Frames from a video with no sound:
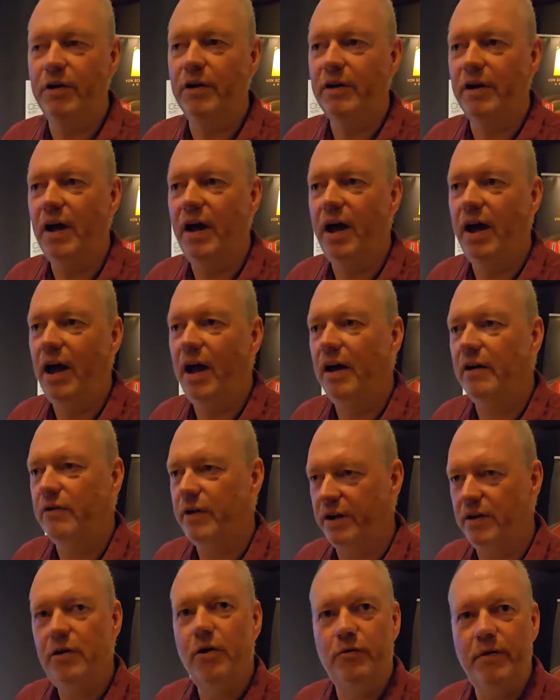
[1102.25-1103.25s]
for uh,
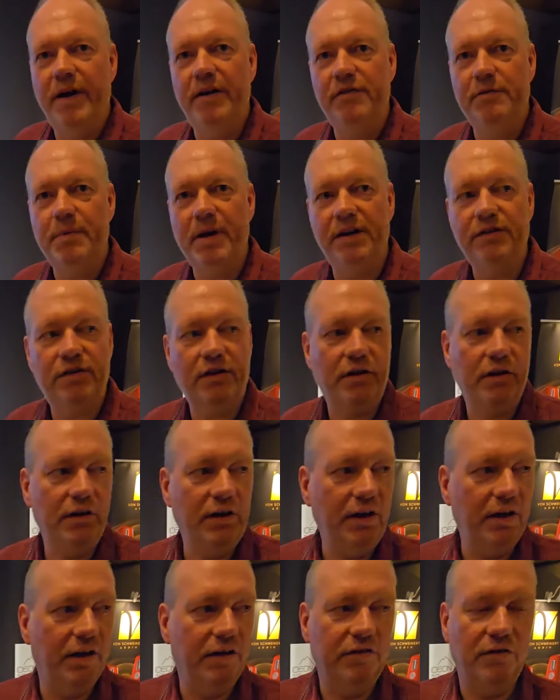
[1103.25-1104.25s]
radio waves,
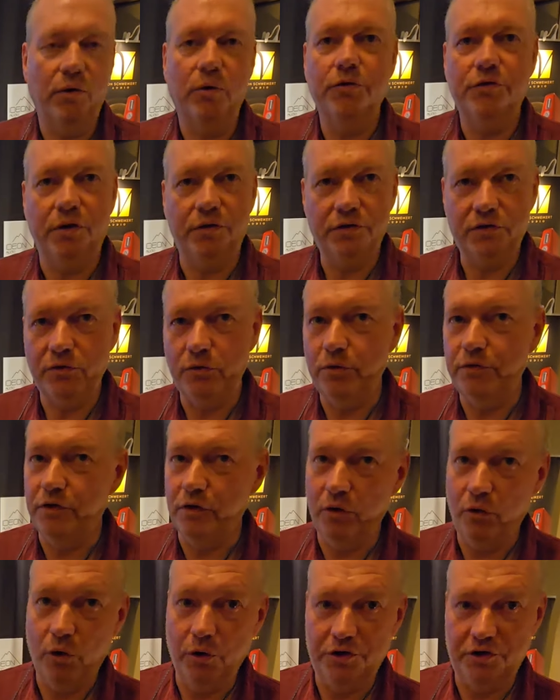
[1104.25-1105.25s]
basically. It's also true
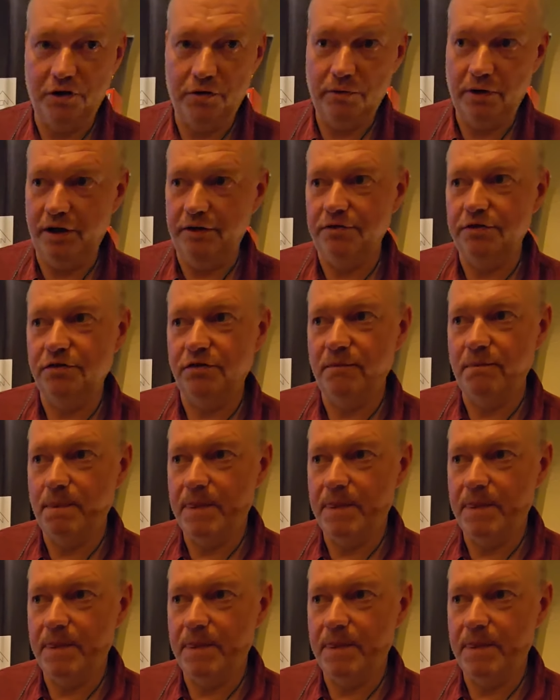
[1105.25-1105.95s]
for audio waves.